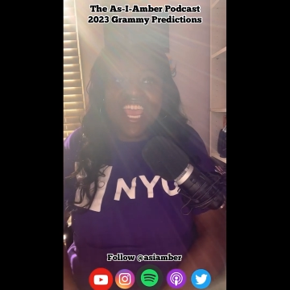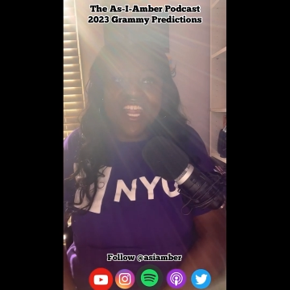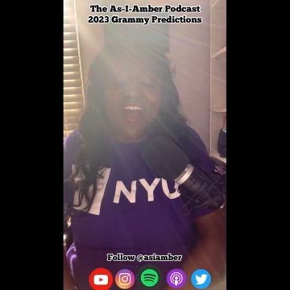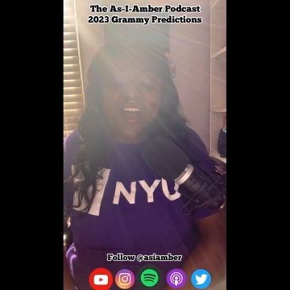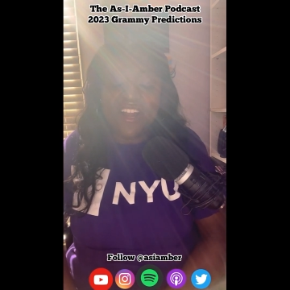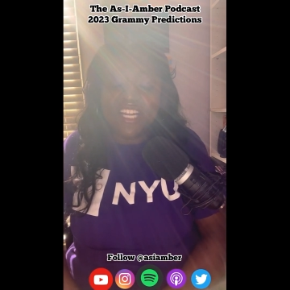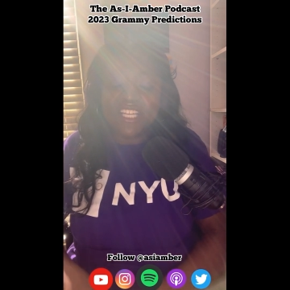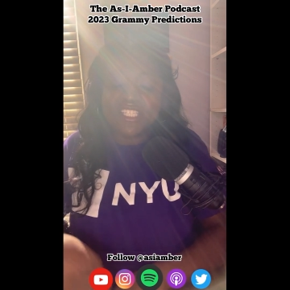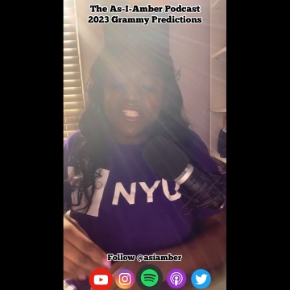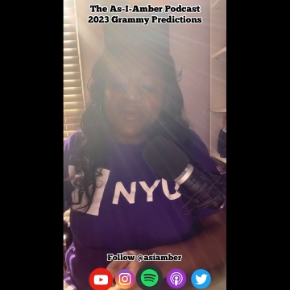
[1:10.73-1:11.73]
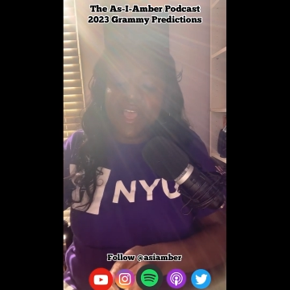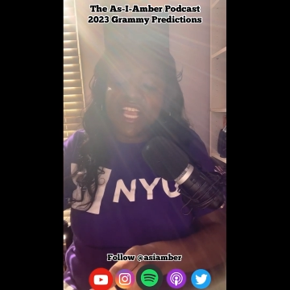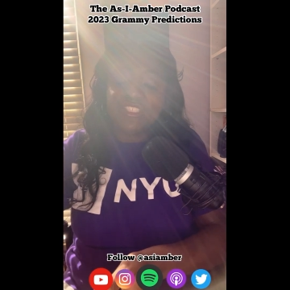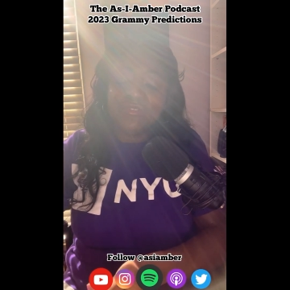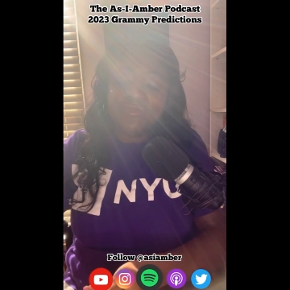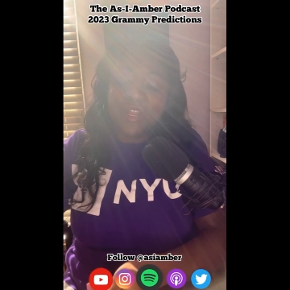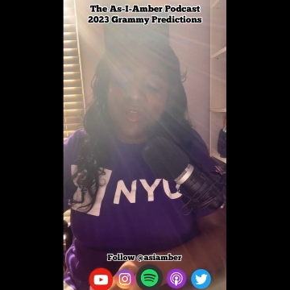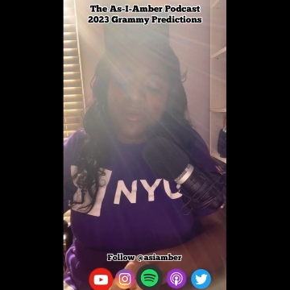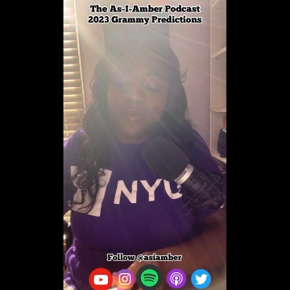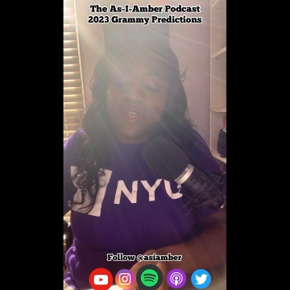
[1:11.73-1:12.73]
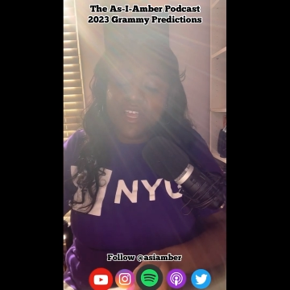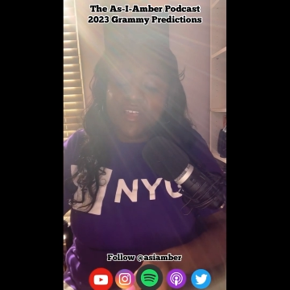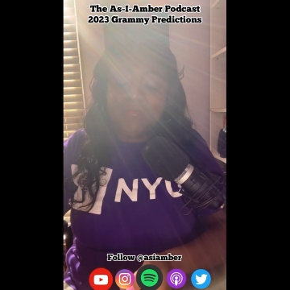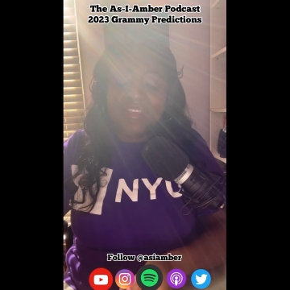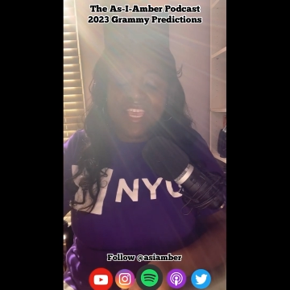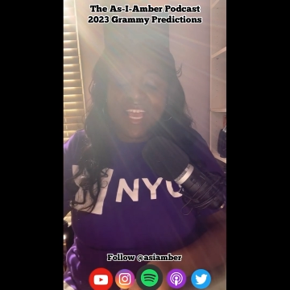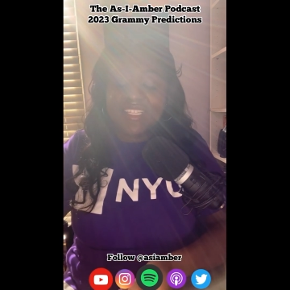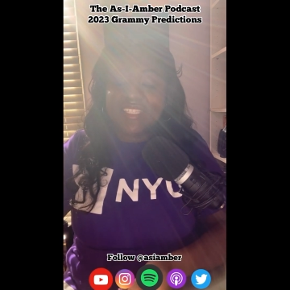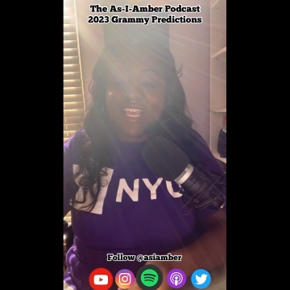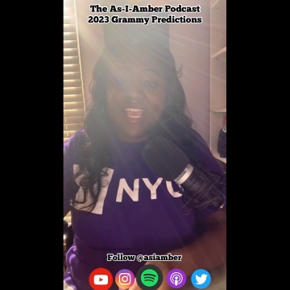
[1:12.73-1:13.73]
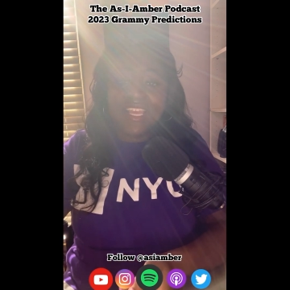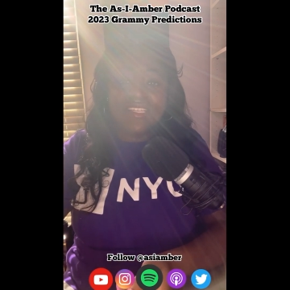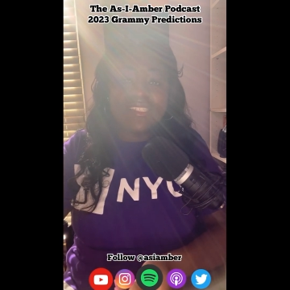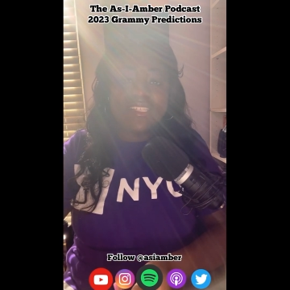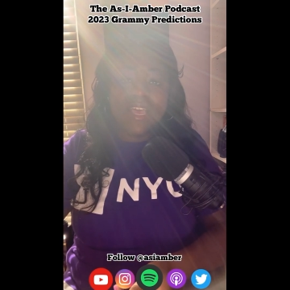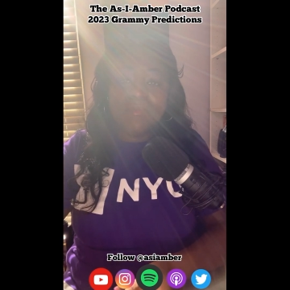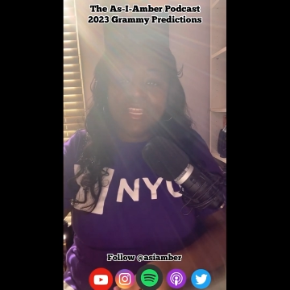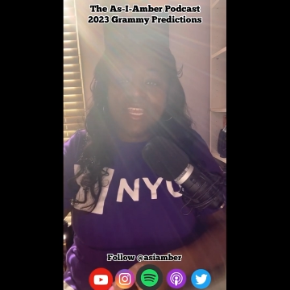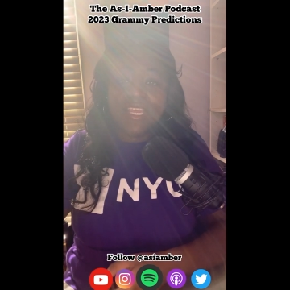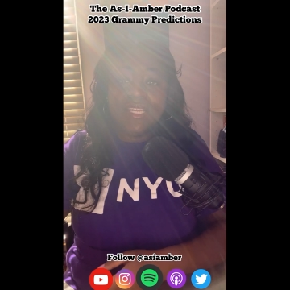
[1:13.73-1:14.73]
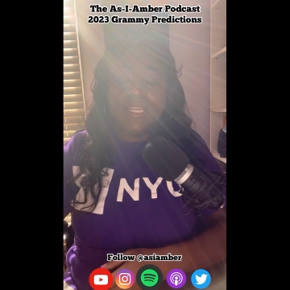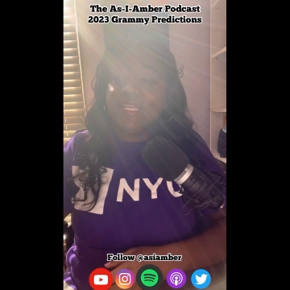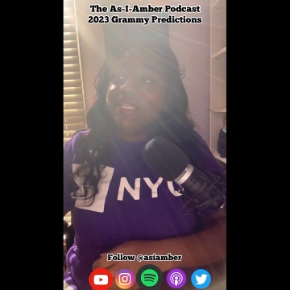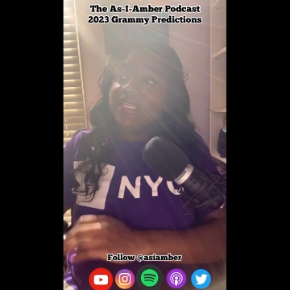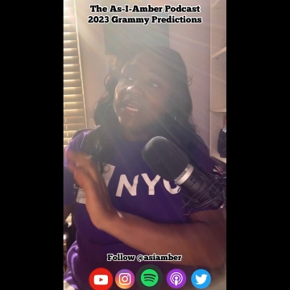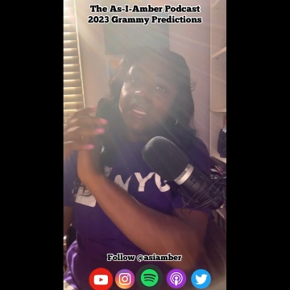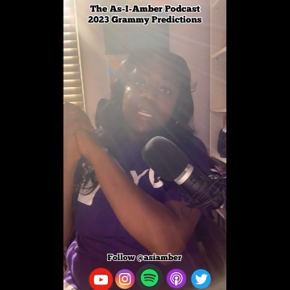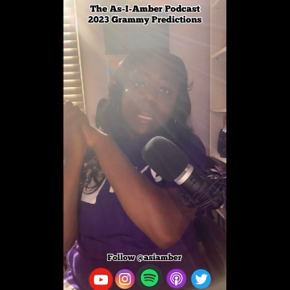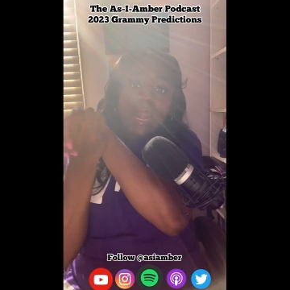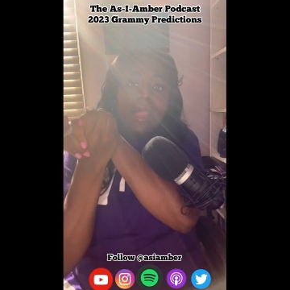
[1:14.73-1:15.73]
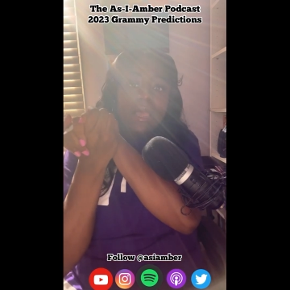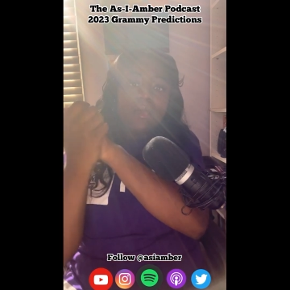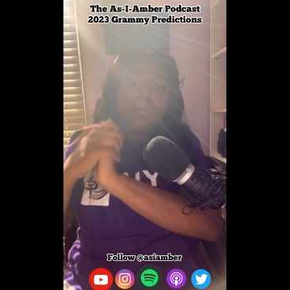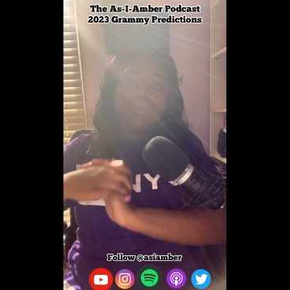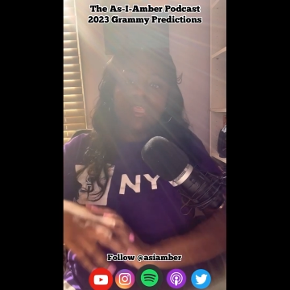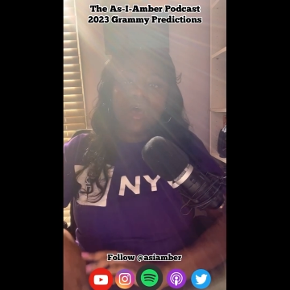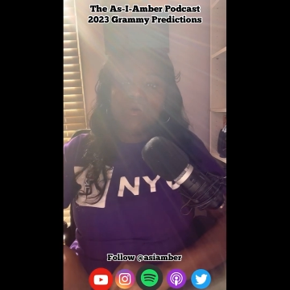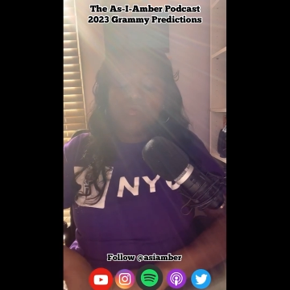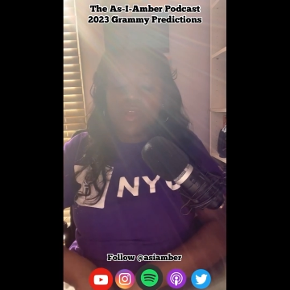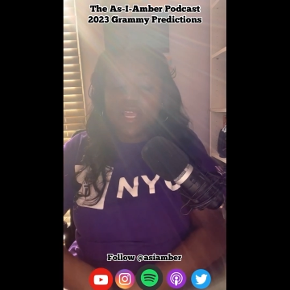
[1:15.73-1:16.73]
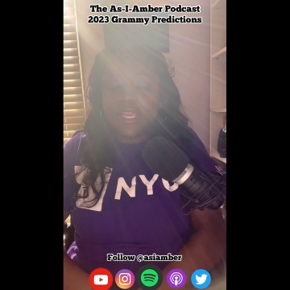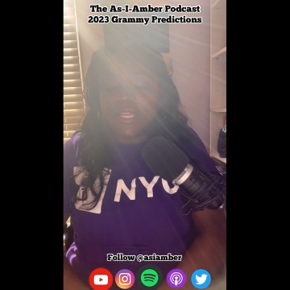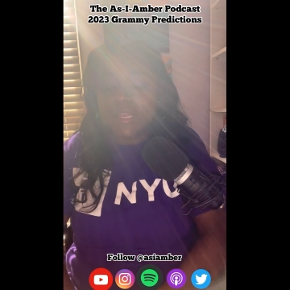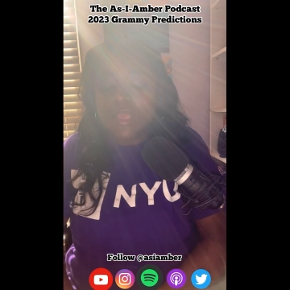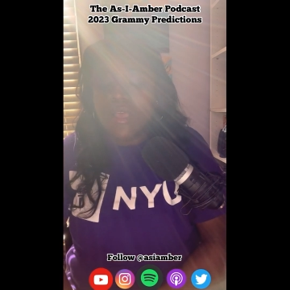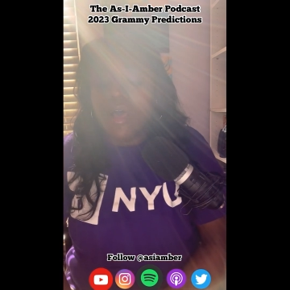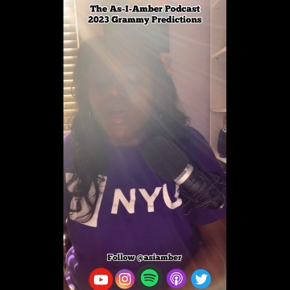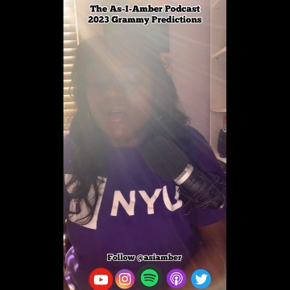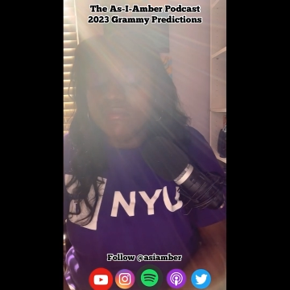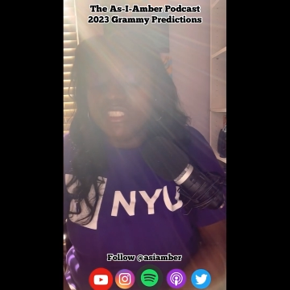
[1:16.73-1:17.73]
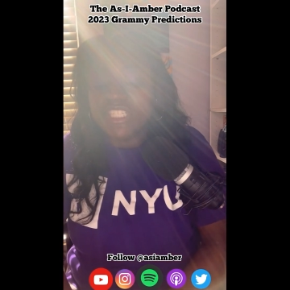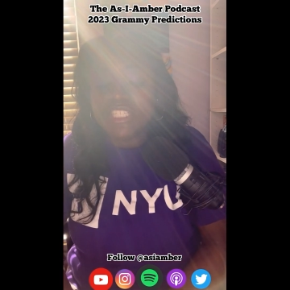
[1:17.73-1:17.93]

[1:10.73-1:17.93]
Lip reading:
No face is visible, so there are no lips to read.